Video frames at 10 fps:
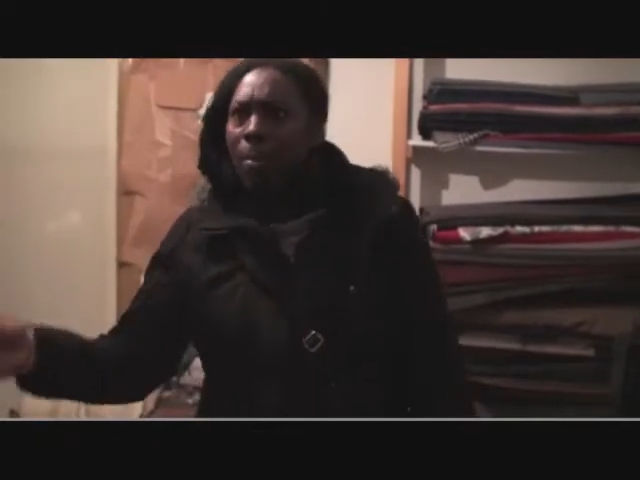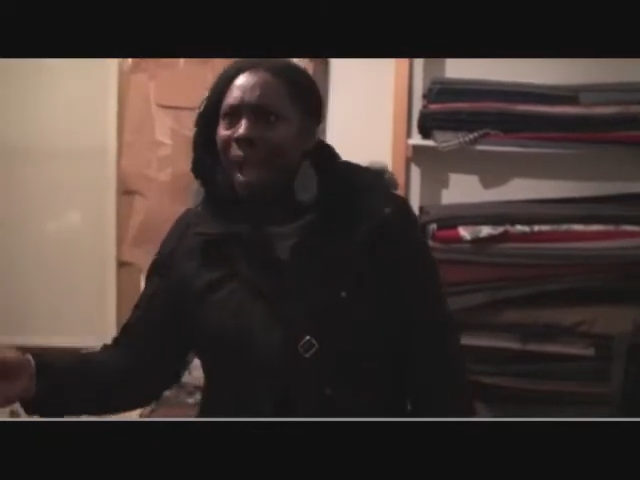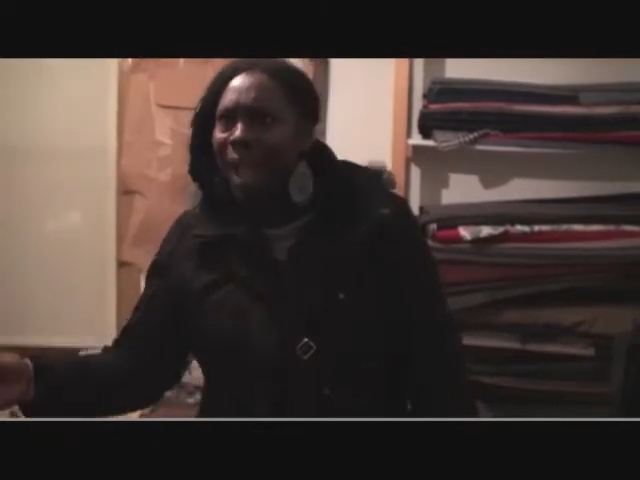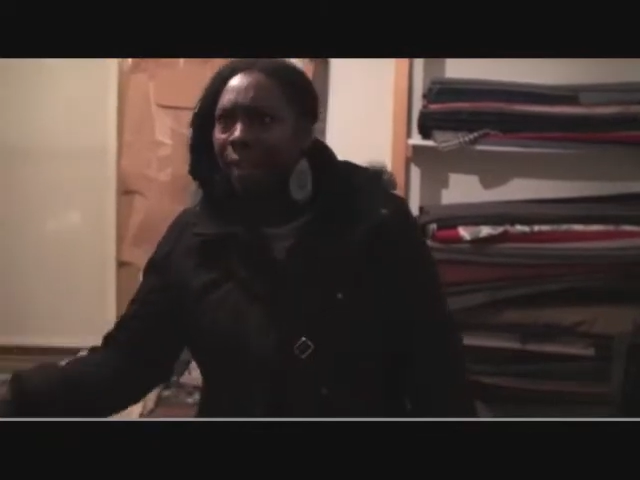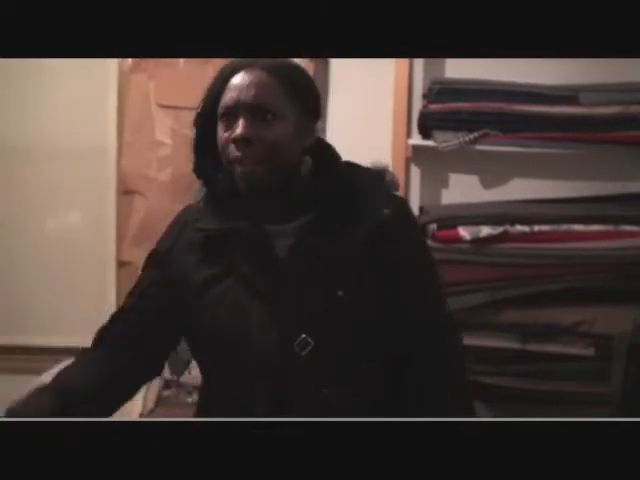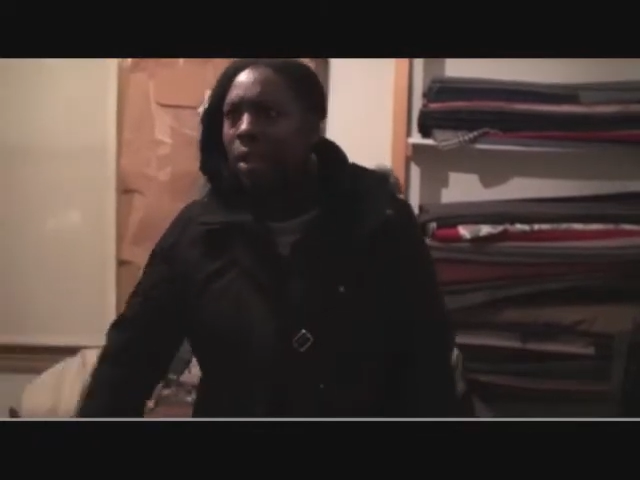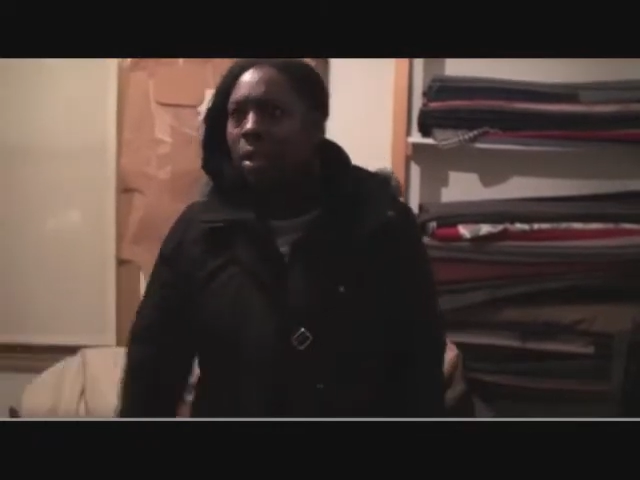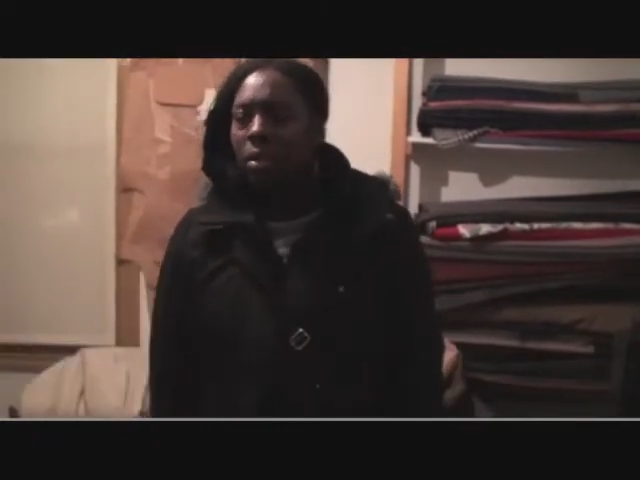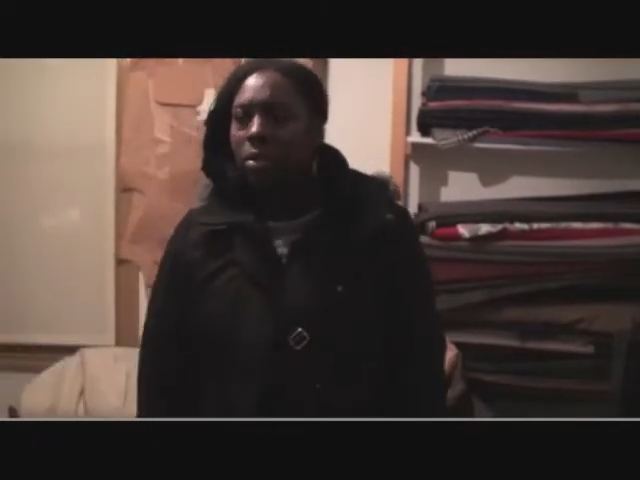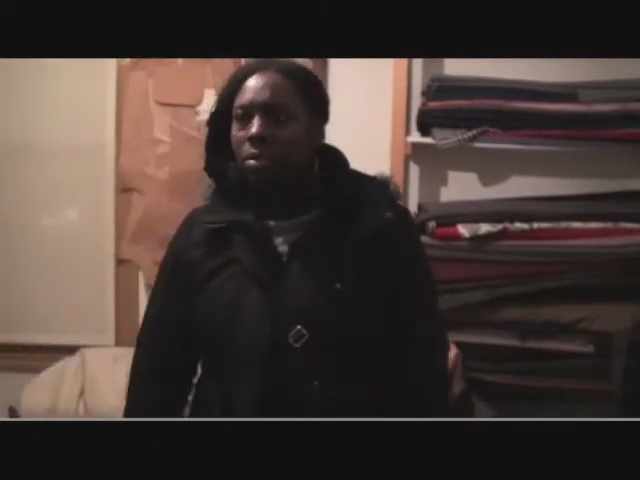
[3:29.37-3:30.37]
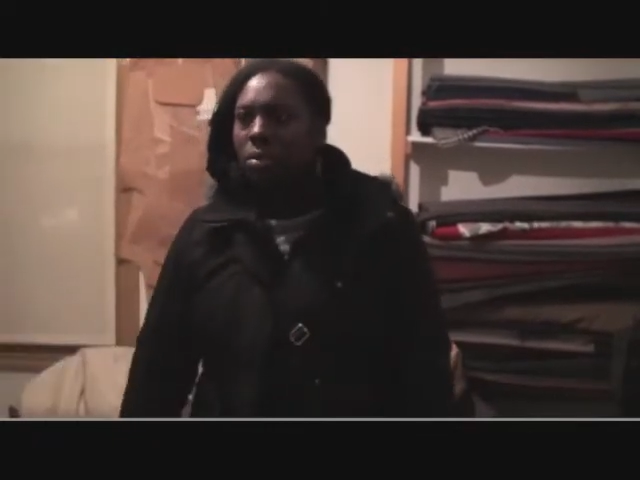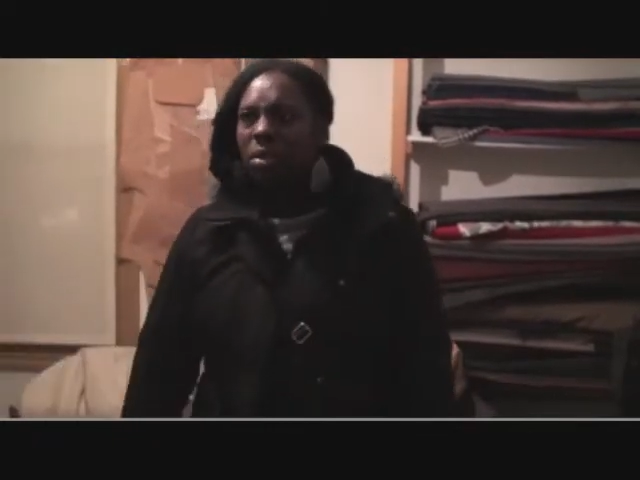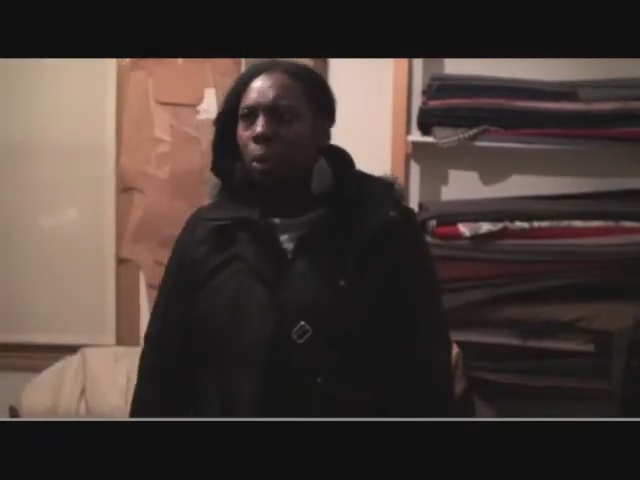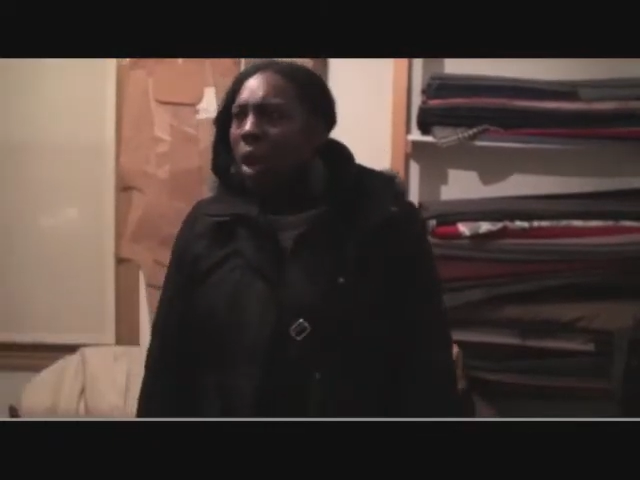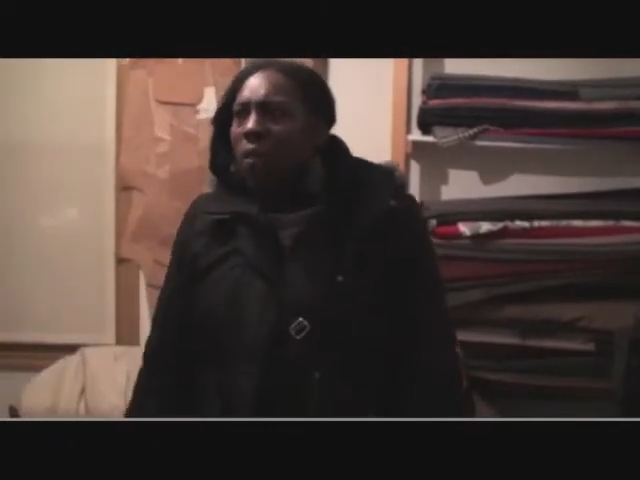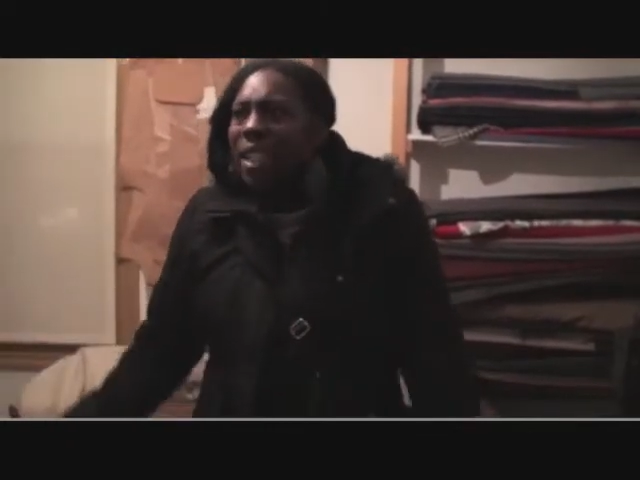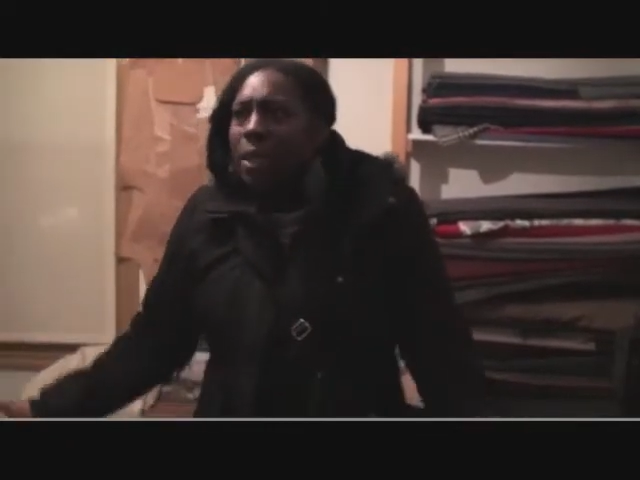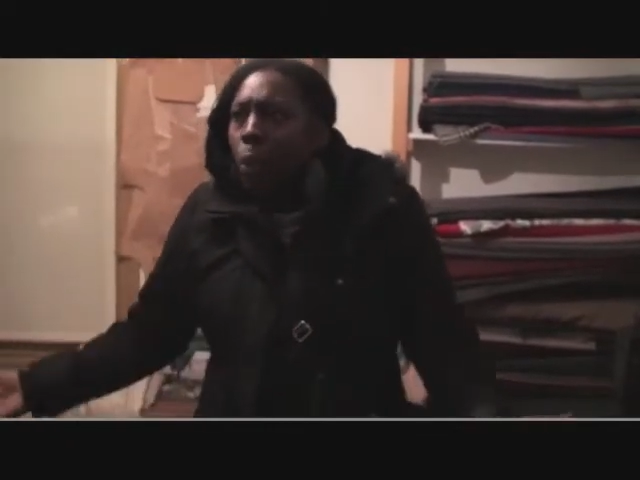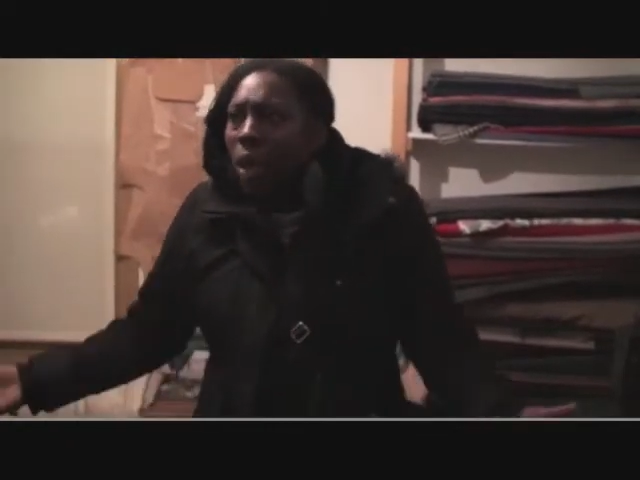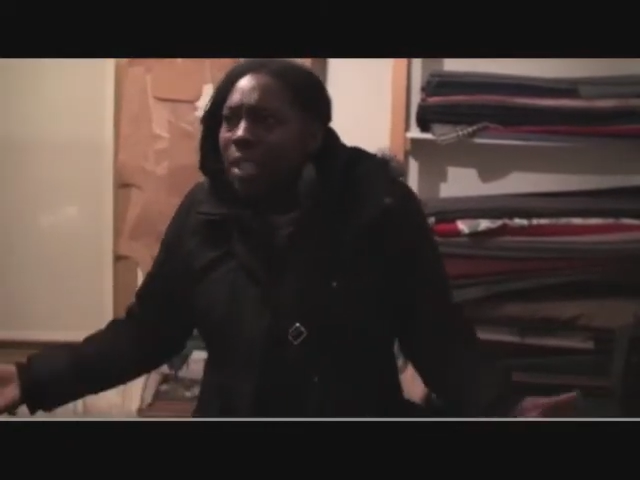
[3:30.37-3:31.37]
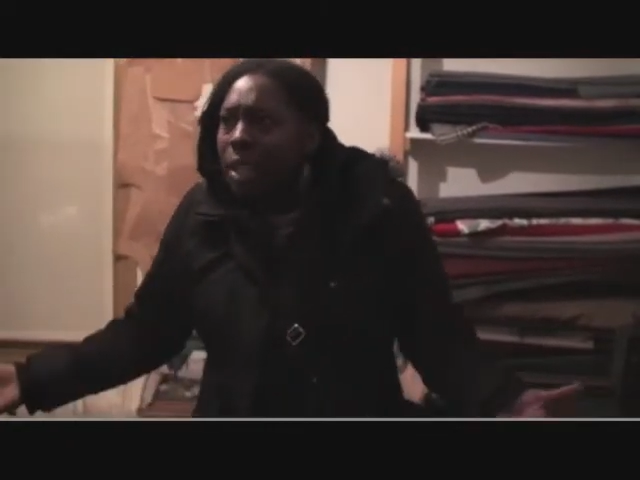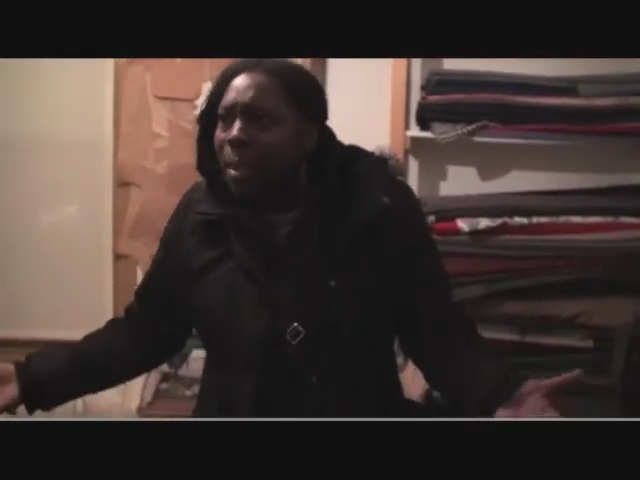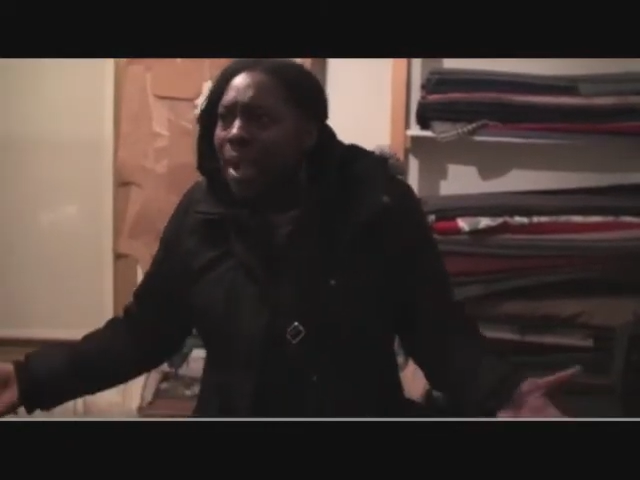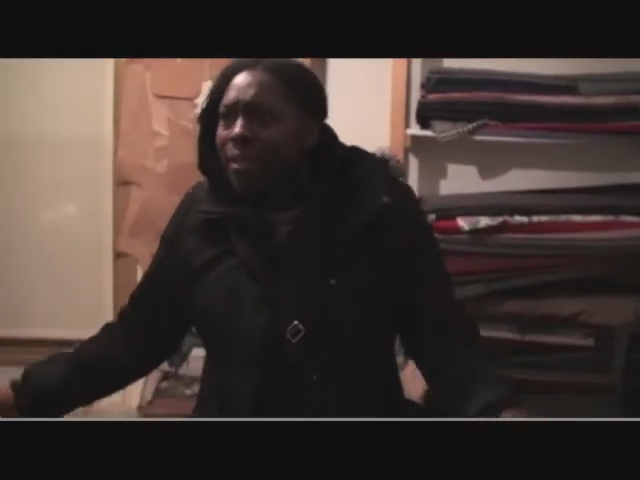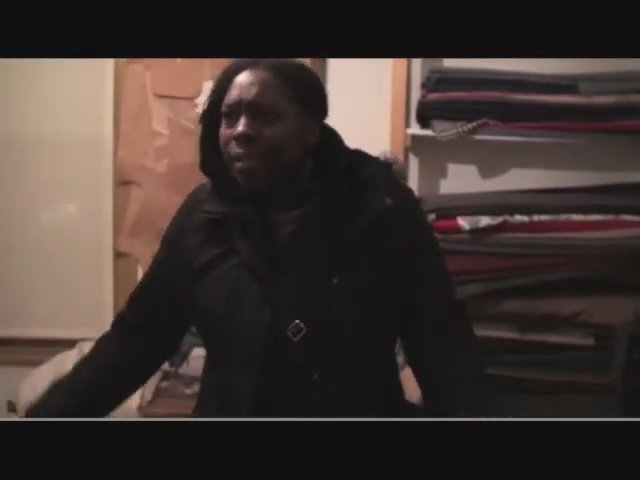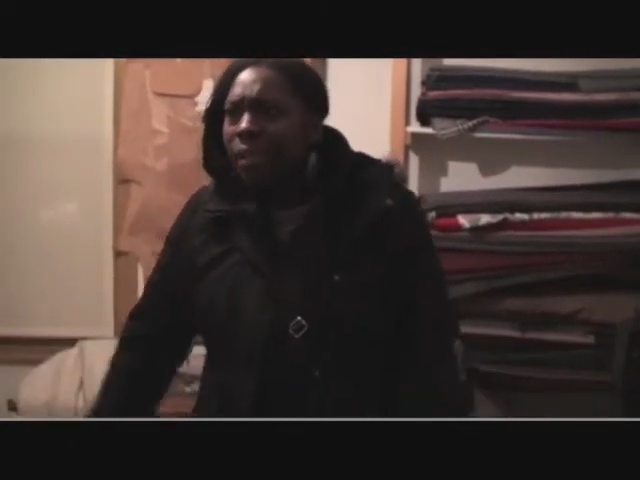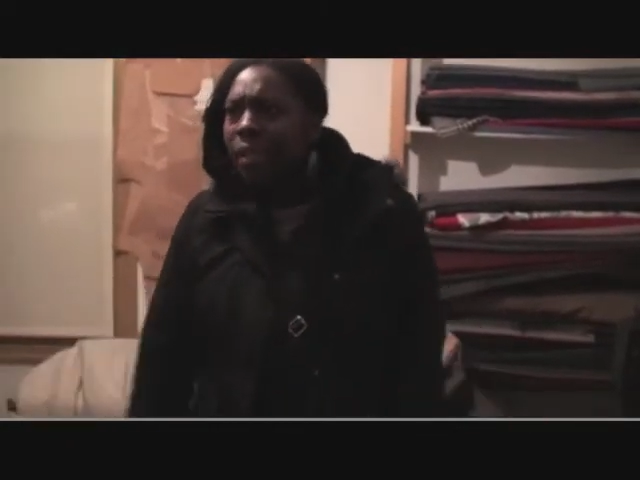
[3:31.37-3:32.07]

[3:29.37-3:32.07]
man." What if I didn't want a man?